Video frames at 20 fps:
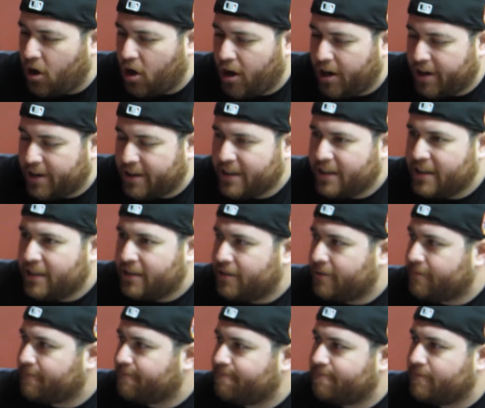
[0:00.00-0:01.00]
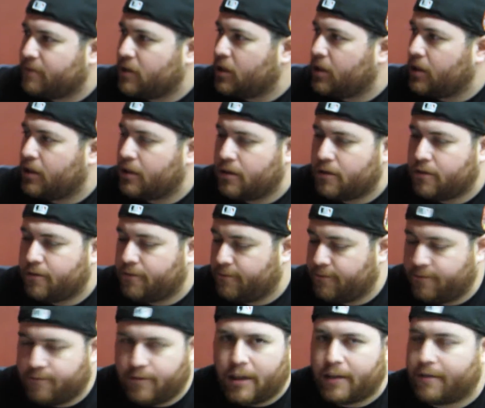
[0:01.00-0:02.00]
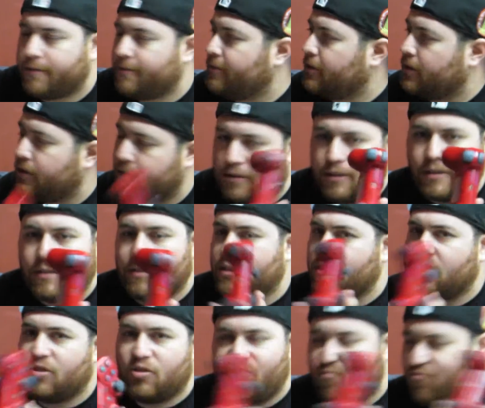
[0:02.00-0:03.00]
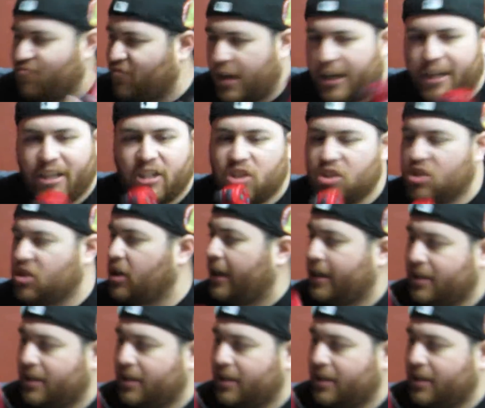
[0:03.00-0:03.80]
especially if you're trying to imitate the exact same thing that was in the